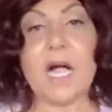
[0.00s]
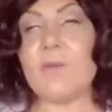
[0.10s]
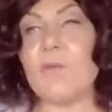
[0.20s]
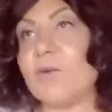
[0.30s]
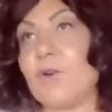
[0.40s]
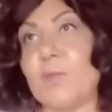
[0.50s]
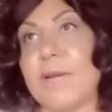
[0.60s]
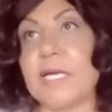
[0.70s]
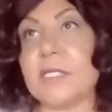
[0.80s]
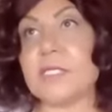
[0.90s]
I want
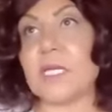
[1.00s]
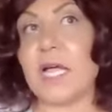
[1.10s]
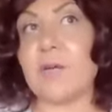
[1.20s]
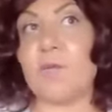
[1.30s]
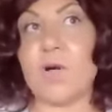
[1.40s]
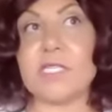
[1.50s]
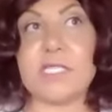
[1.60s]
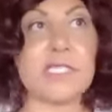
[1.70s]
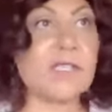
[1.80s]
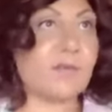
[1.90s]
romance. I want
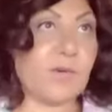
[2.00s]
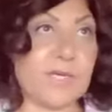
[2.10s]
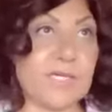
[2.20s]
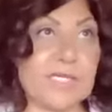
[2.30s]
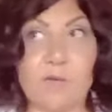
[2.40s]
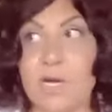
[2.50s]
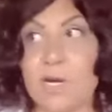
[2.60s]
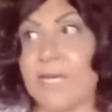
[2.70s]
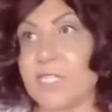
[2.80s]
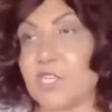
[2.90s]
to see the ruins. I want
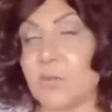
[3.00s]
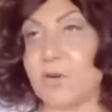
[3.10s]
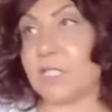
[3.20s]
a beach. I